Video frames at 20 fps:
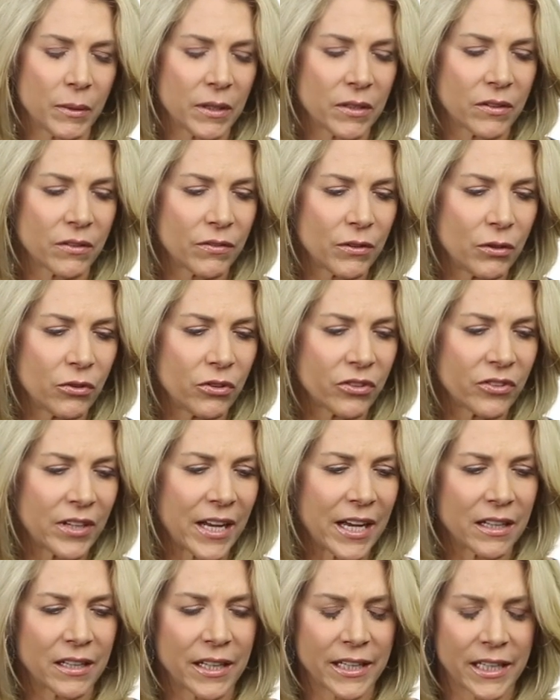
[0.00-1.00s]
because if you just
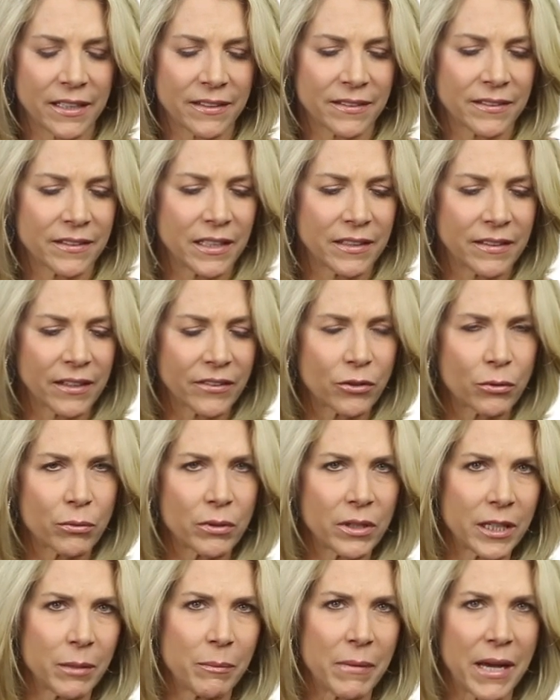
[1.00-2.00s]
act like it doesn't
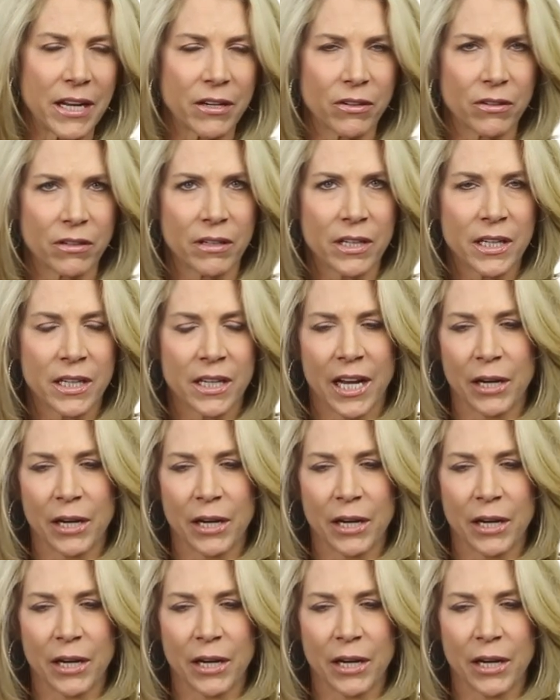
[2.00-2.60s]
really matter,